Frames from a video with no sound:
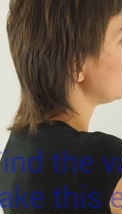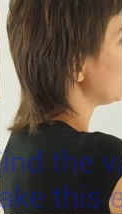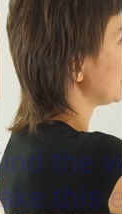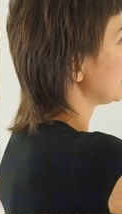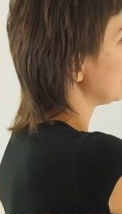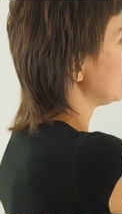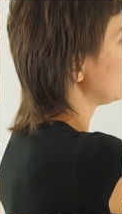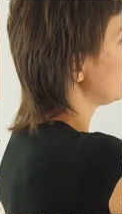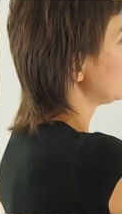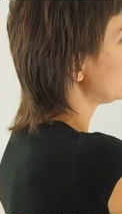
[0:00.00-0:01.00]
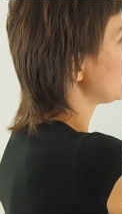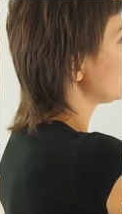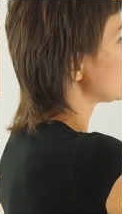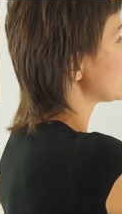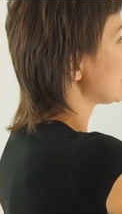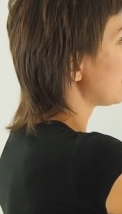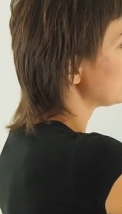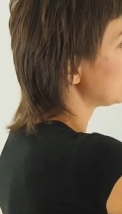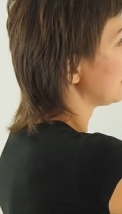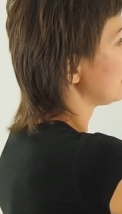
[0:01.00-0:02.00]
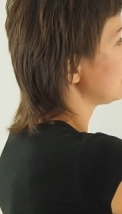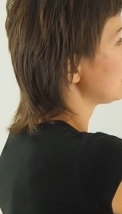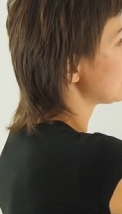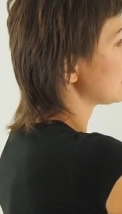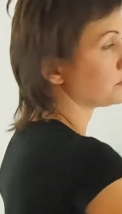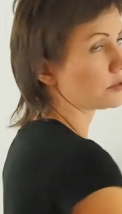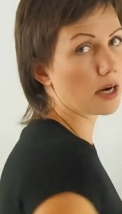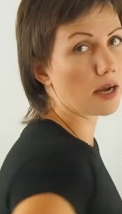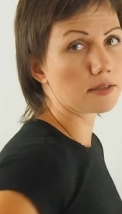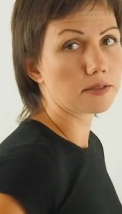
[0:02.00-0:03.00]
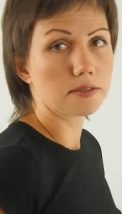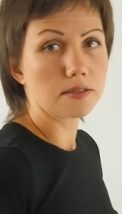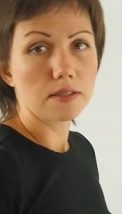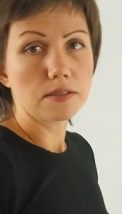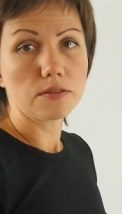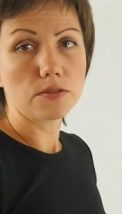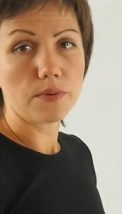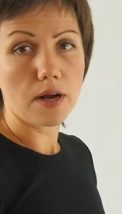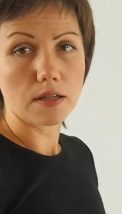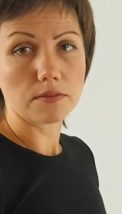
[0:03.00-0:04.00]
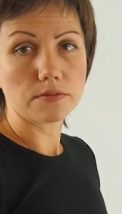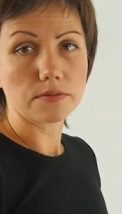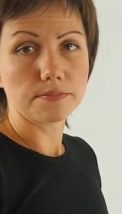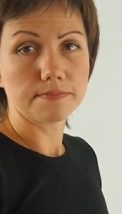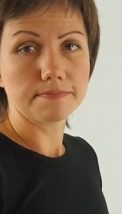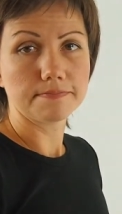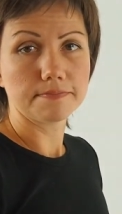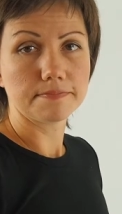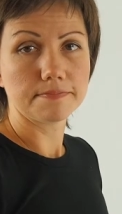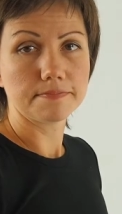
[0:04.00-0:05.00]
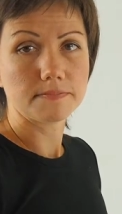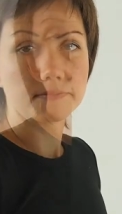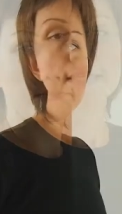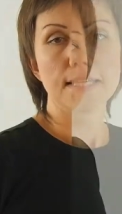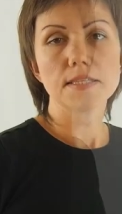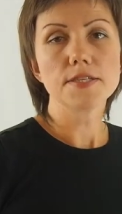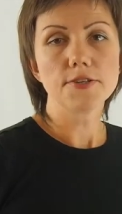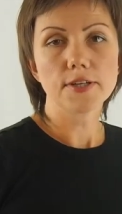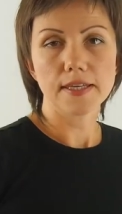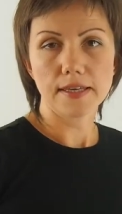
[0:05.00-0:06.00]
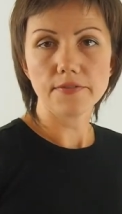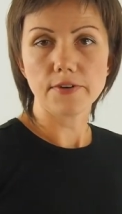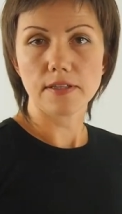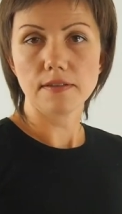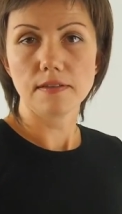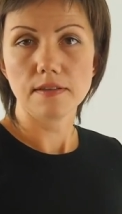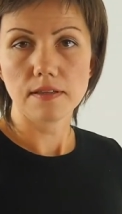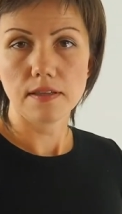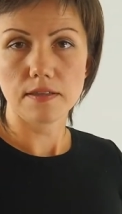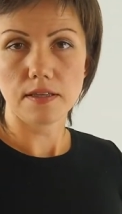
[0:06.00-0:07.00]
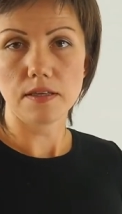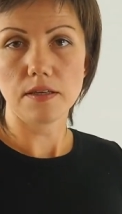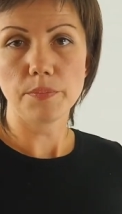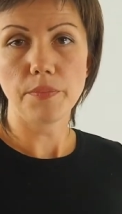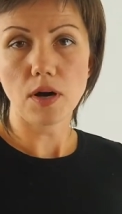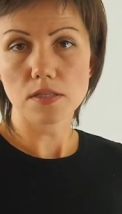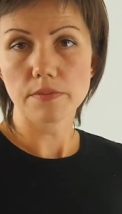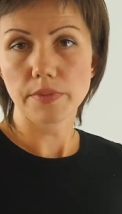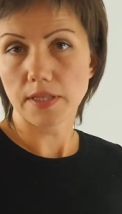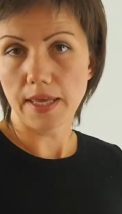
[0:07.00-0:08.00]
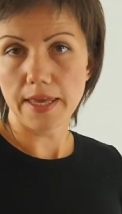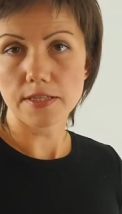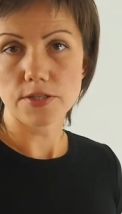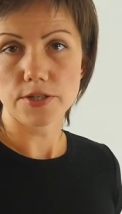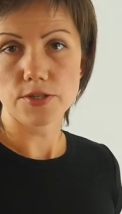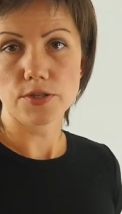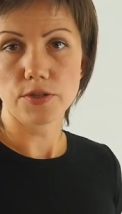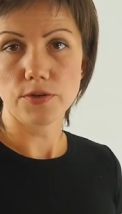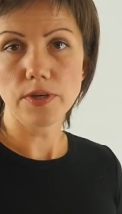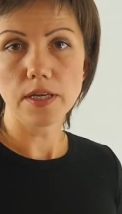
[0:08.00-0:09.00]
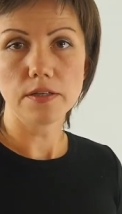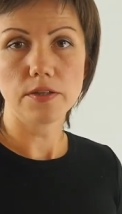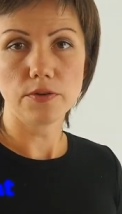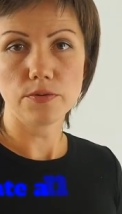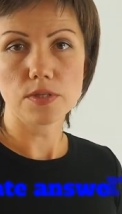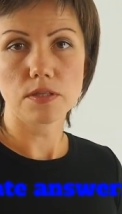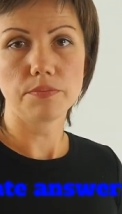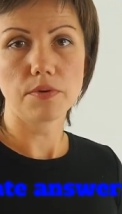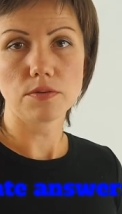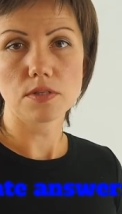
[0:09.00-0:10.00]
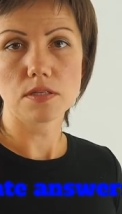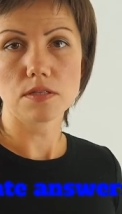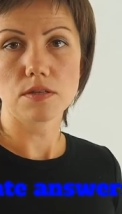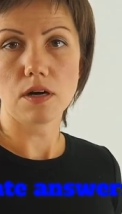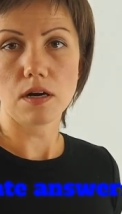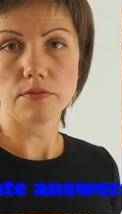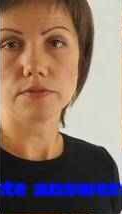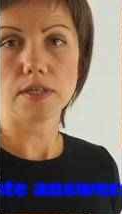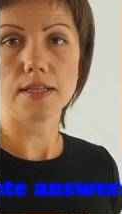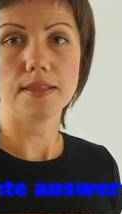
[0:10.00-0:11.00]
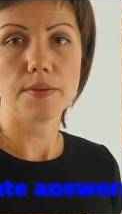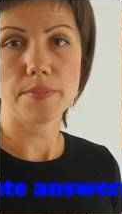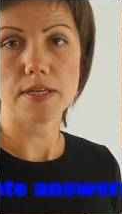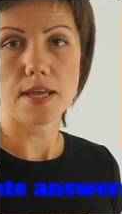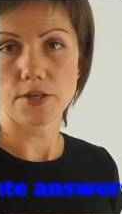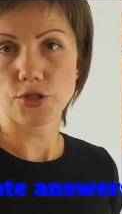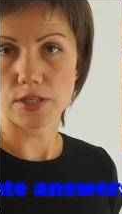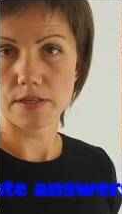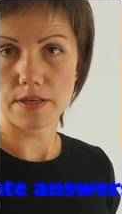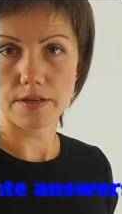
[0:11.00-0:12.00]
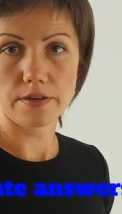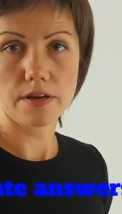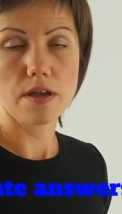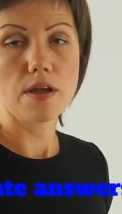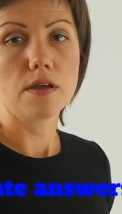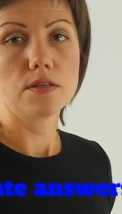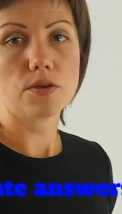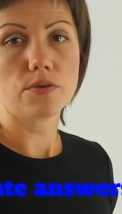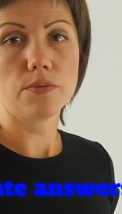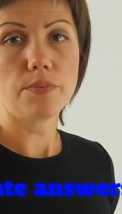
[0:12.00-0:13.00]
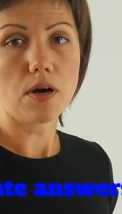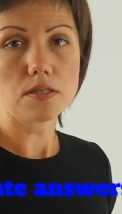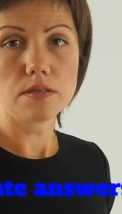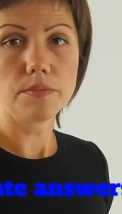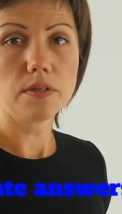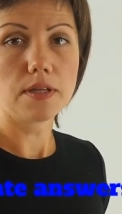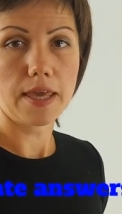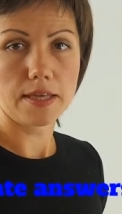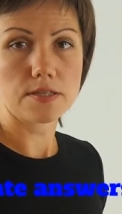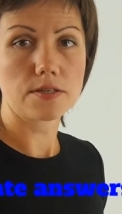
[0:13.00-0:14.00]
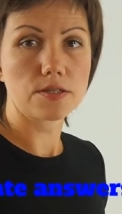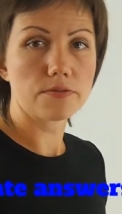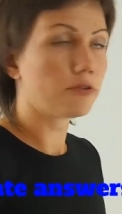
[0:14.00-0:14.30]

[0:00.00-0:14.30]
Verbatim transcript: to make it equal to something, subtract 12. Once you're given the possible answers, you can use the process of elimination here. So your possible answers for